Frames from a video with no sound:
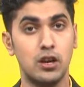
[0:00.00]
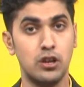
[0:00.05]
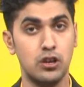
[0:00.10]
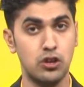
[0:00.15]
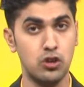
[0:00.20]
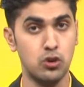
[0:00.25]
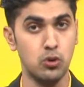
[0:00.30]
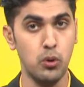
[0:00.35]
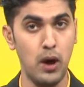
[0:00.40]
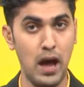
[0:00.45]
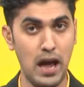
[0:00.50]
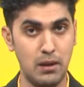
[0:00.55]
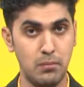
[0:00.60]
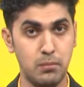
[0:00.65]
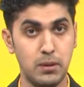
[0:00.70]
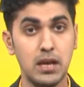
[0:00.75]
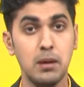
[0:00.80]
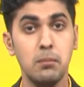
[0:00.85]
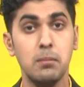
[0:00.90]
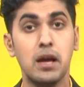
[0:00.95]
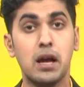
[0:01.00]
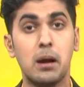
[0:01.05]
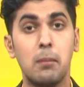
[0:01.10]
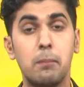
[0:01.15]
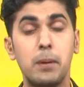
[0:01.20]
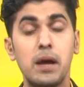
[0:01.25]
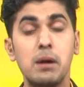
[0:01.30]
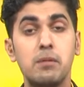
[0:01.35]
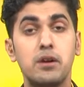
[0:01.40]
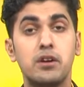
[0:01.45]
you and me make a
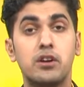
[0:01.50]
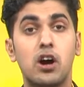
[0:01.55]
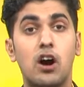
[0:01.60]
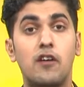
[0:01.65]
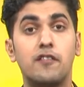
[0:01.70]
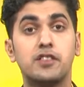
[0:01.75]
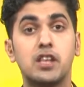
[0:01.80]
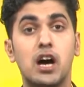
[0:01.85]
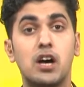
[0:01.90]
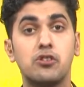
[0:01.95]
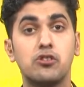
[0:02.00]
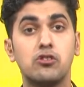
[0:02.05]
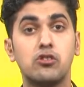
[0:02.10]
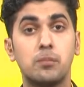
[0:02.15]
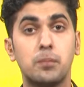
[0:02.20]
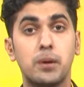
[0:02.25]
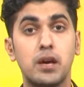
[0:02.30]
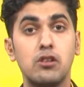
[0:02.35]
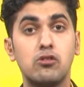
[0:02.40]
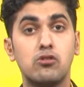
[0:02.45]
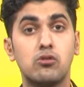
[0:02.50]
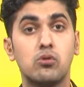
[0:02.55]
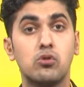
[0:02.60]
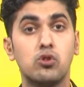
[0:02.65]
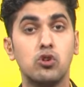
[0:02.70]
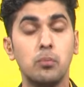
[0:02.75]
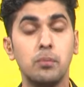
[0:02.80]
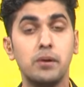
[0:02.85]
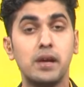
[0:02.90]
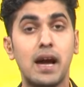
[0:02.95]
payment of 1000 rupees through
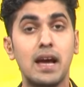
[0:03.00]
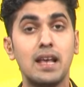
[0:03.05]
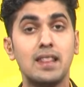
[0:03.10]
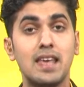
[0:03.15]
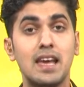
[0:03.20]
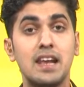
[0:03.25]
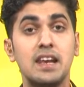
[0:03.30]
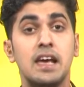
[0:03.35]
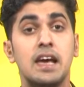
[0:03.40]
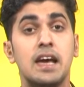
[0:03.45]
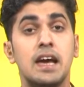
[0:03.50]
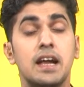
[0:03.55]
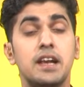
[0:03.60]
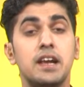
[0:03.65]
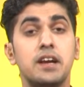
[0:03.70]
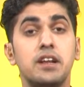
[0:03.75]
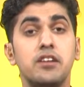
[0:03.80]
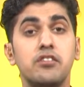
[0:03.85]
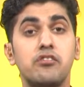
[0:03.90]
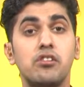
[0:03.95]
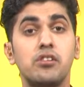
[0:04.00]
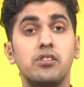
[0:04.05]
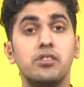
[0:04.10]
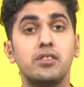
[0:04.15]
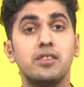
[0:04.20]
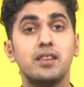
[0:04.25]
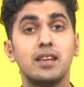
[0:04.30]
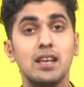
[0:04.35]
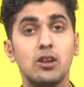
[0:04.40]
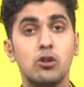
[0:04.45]
UPI, then an additional
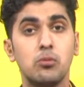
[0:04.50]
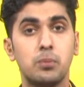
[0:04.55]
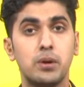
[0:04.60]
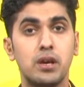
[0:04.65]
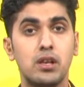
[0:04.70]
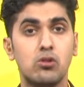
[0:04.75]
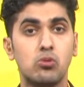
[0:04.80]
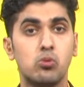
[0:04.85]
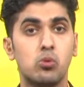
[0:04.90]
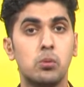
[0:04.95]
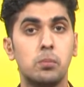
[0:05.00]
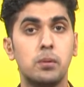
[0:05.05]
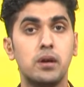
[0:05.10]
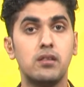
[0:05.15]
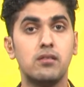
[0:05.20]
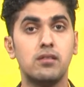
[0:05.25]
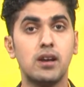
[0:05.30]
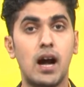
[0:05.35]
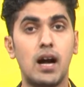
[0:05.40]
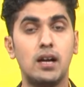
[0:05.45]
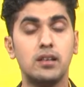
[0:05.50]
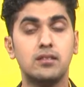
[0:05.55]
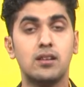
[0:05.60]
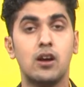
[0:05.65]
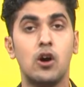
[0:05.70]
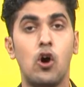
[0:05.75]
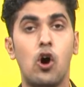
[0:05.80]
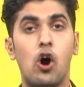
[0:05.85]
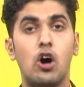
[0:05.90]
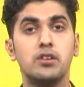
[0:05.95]
3 rupees would be charged
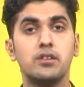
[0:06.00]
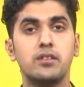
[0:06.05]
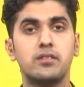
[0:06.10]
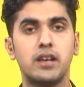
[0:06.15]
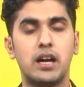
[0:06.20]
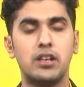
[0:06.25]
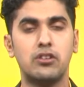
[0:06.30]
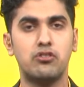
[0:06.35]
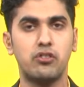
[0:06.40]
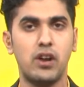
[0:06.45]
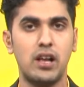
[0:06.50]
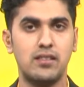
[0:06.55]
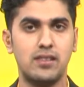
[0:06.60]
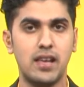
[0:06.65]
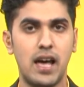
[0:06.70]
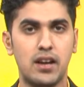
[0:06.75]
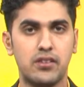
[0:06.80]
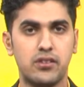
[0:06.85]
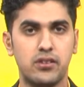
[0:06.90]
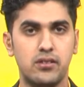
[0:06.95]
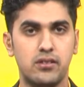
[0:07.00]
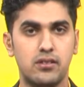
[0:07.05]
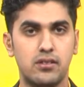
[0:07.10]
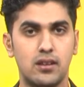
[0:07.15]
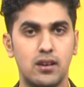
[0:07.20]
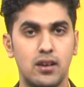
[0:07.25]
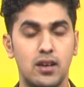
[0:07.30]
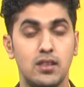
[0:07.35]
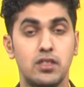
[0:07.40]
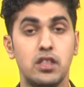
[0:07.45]
on such transactions.
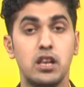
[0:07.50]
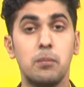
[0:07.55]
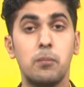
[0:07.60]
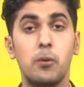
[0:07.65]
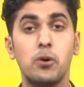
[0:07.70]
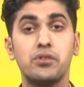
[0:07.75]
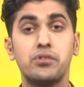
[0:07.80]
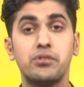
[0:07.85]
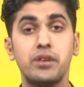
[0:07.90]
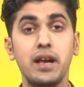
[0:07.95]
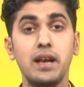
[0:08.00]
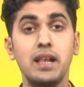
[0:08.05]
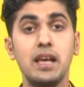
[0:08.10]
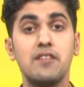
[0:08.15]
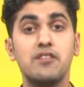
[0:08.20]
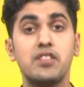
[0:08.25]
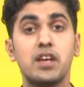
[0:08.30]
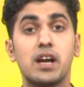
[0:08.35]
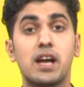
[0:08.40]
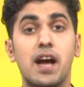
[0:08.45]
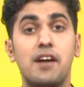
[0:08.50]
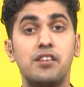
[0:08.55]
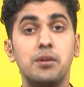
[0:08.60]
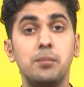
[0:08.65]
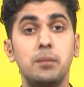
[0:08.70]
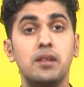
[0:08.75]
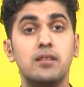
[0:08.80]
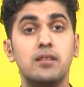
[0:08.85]
The report said if the government